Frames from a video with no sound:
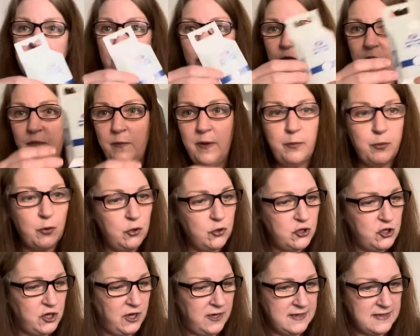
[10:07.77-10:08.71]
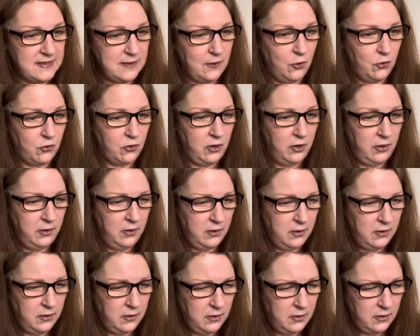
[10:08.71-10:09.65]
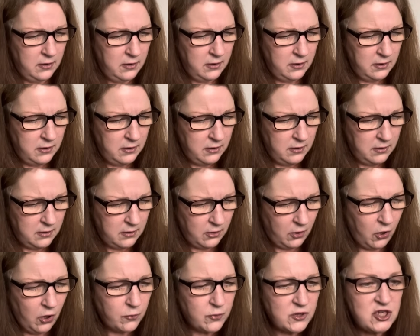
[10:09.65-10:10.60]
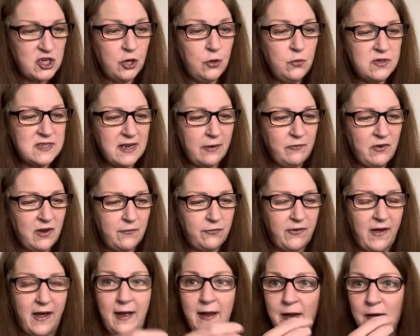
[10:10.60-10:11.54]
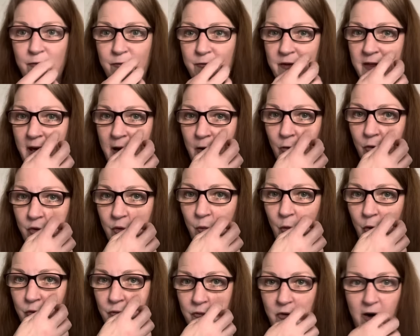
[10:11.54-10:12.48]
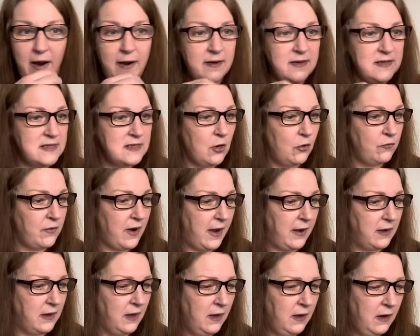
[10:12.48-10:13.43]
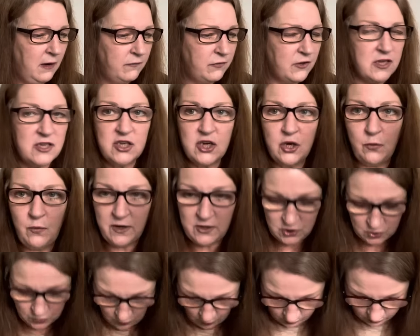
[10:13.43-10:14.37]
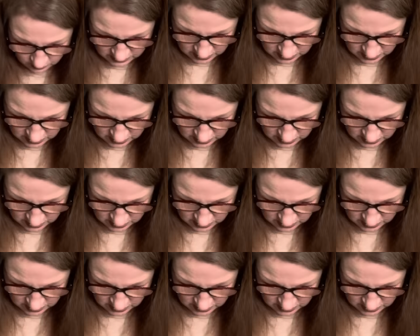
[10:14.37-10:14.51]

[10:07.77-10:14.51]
are off my brushes, look. Oh, it was £2.75 for that other one. Right, sorry. For the 2-inch one, were